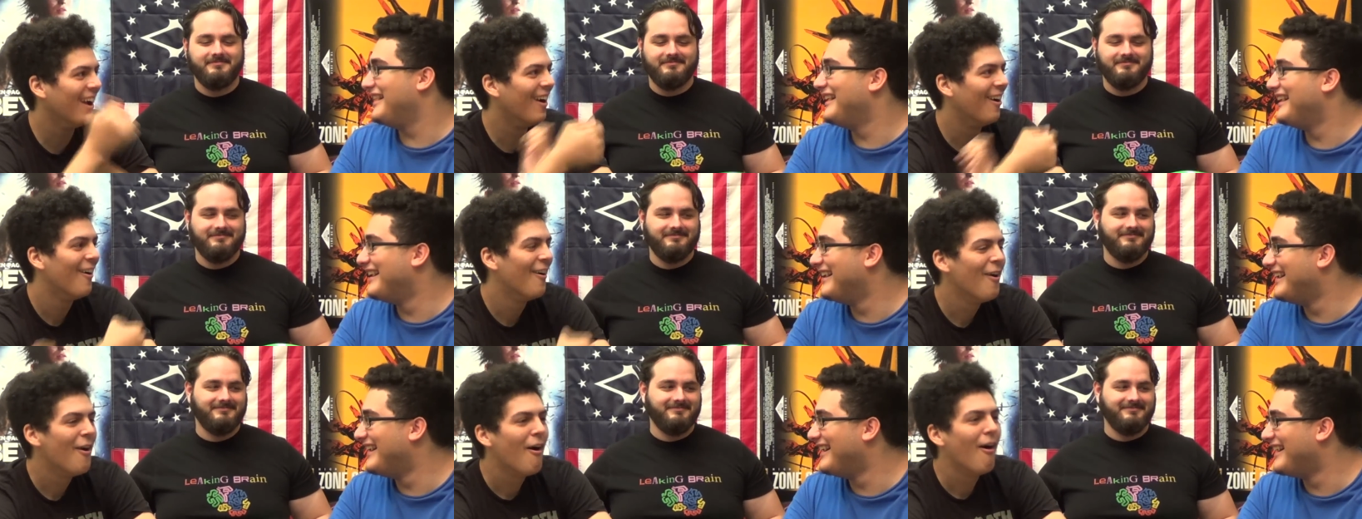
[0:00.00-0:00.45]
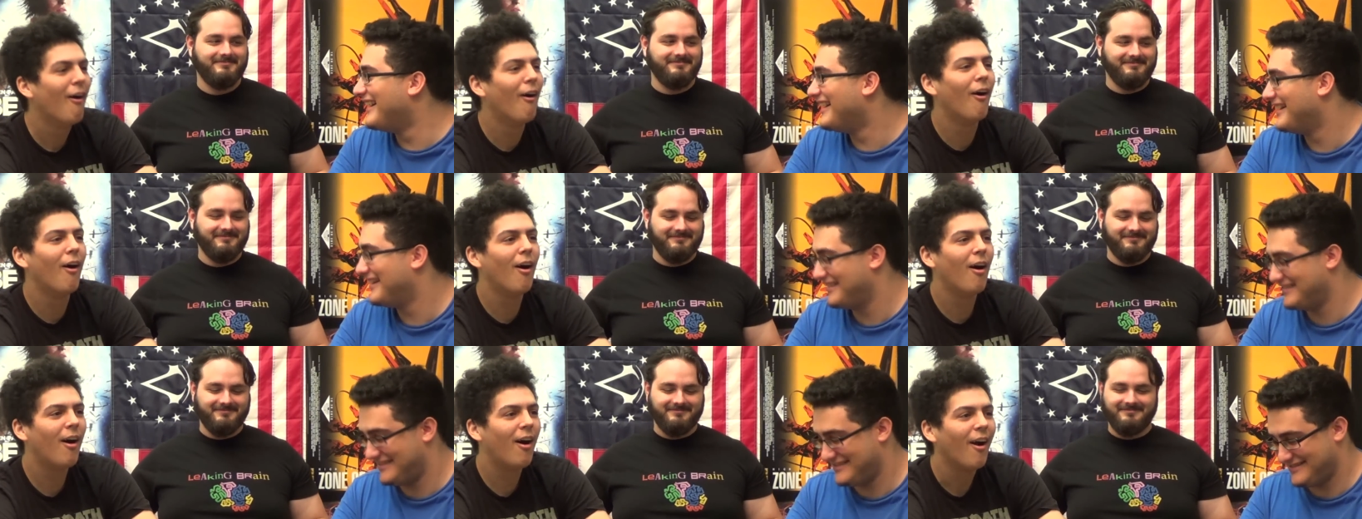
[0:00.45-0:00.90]
Speaker 1: time.
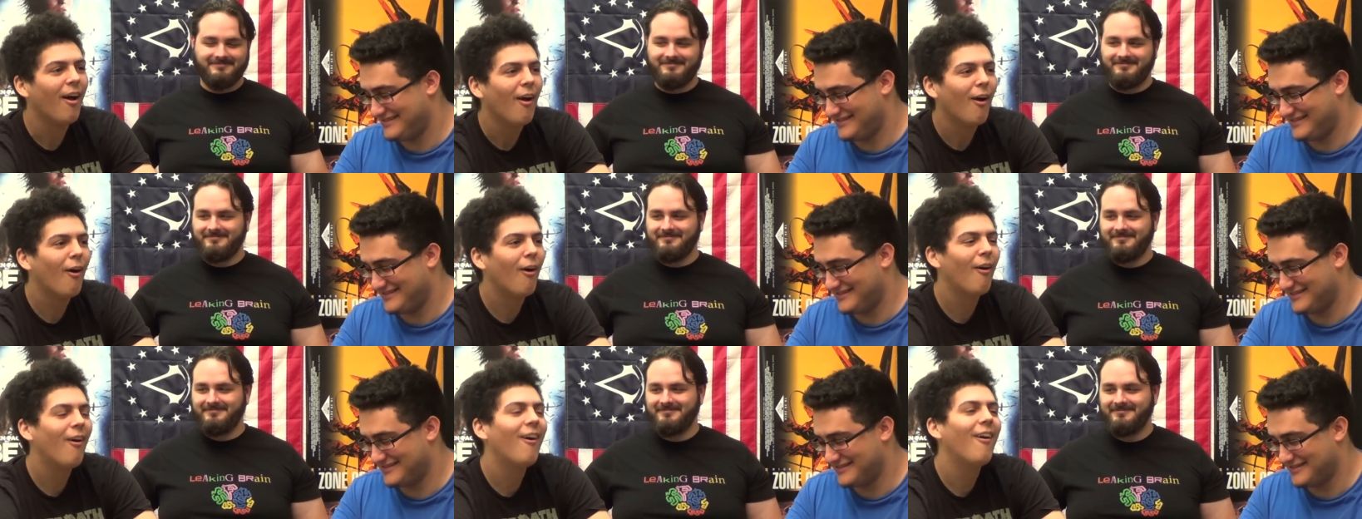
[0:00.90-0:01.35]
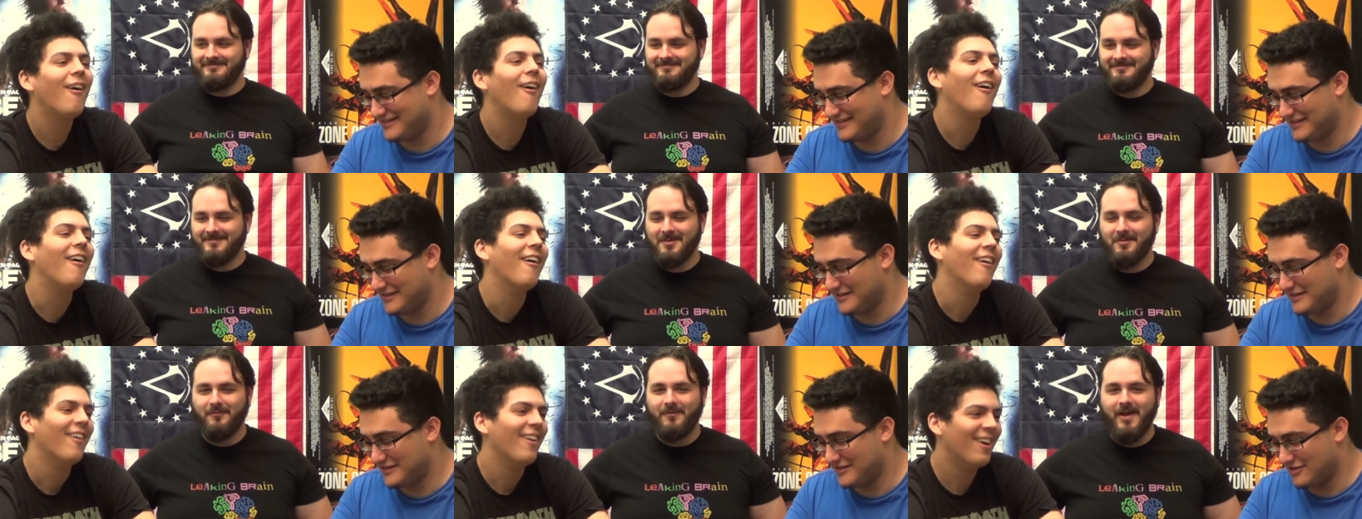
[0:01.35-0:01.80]
oh, oh,
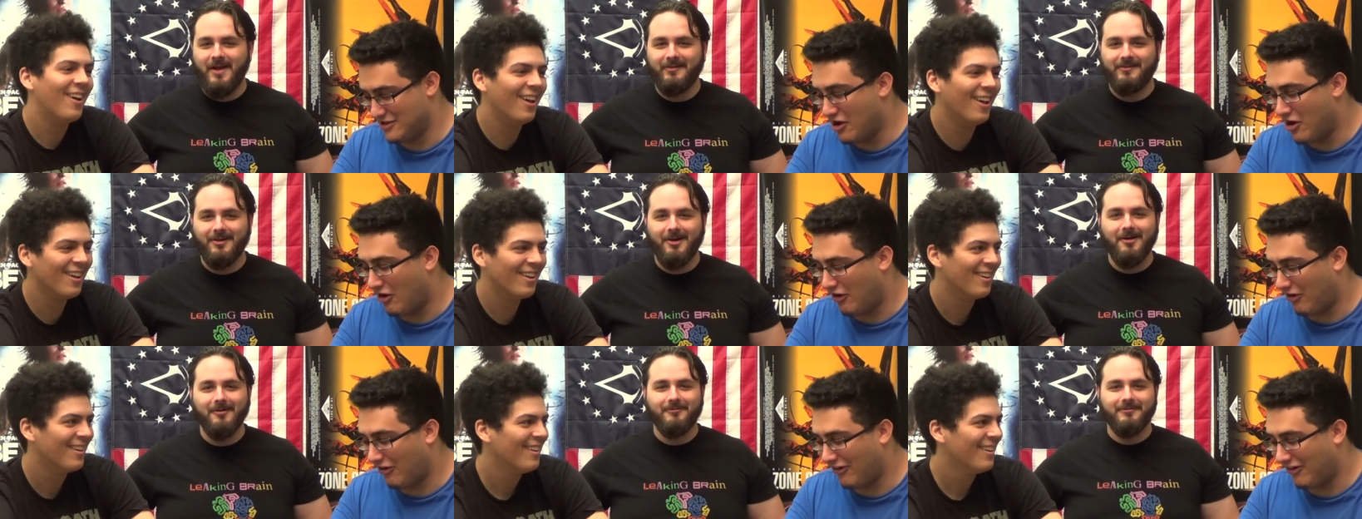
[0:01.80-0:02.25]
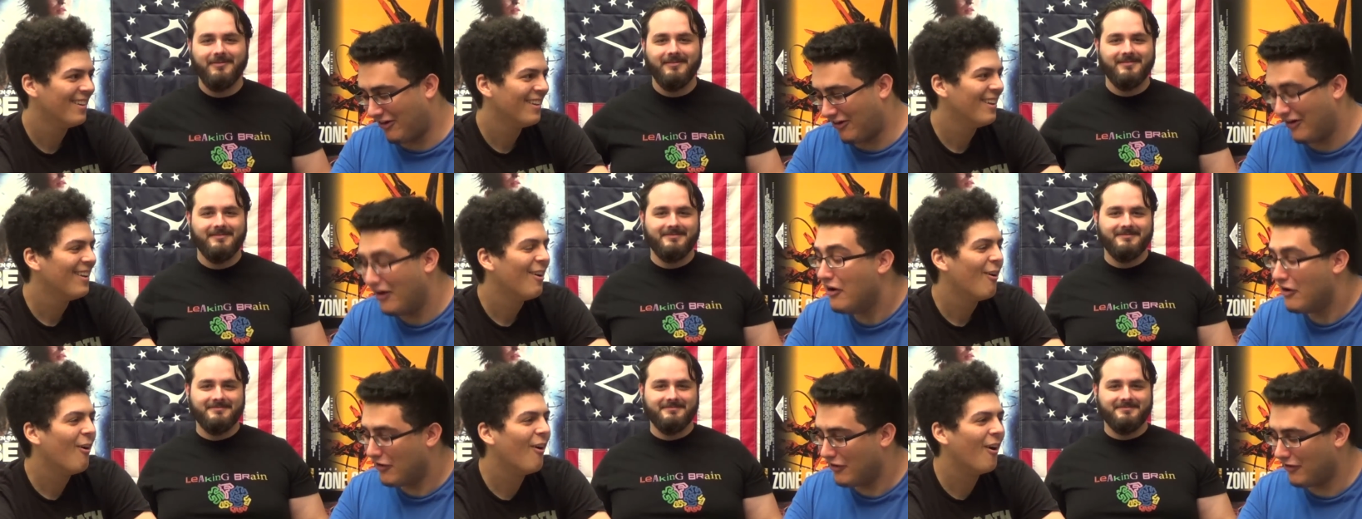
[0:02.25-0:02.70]
face
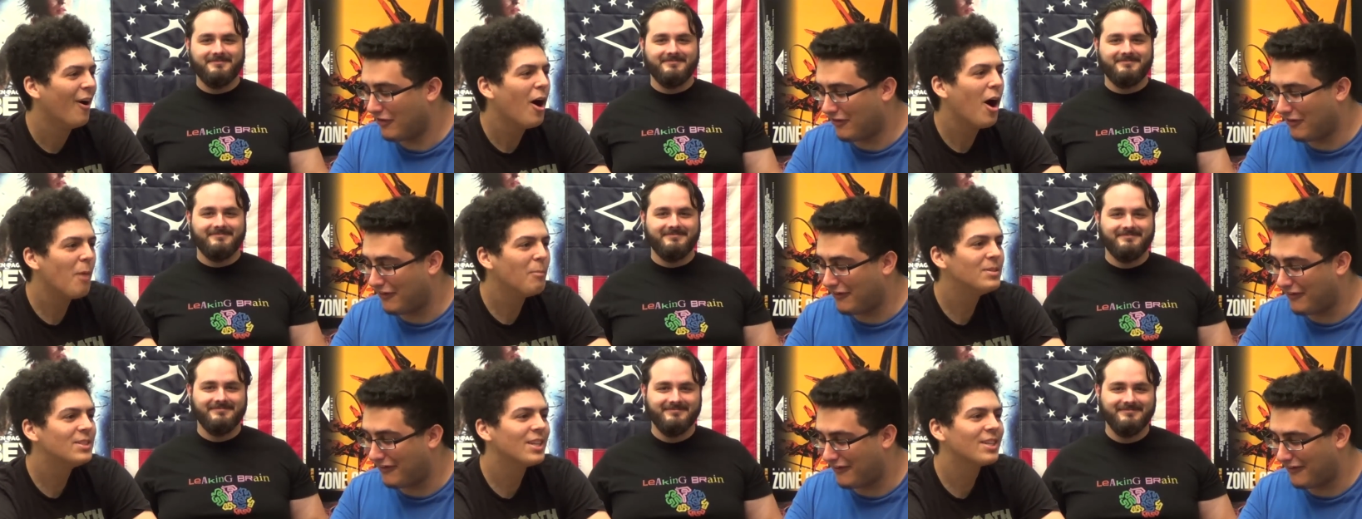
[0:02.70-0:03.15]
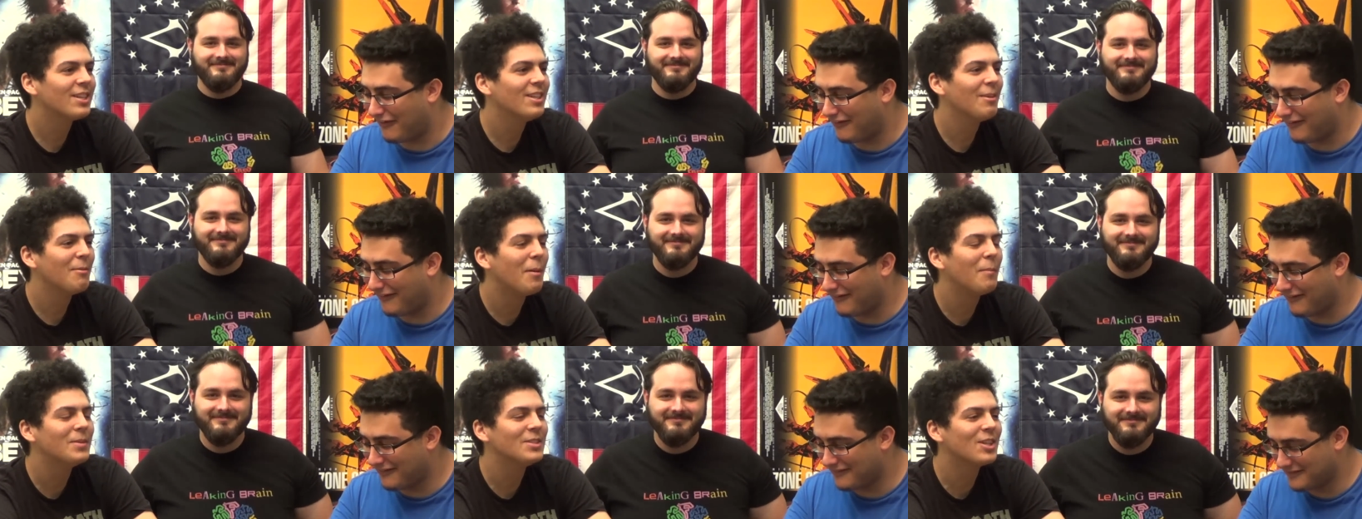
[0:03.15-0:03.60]
oh, oh, I'm a sexy,
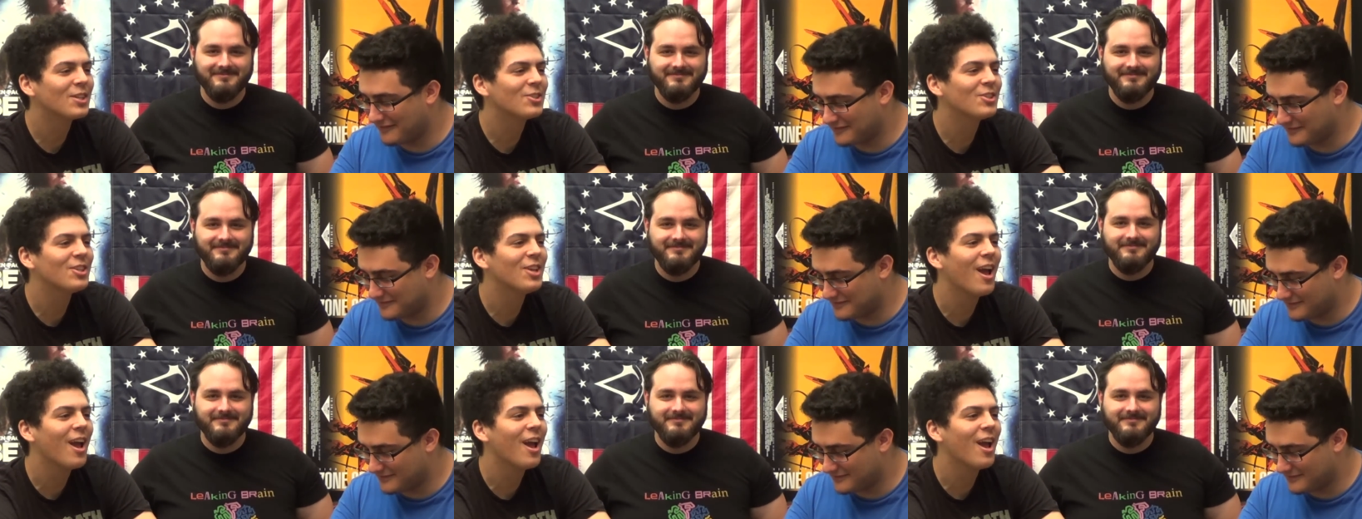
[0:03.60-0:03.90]
I'm a sexy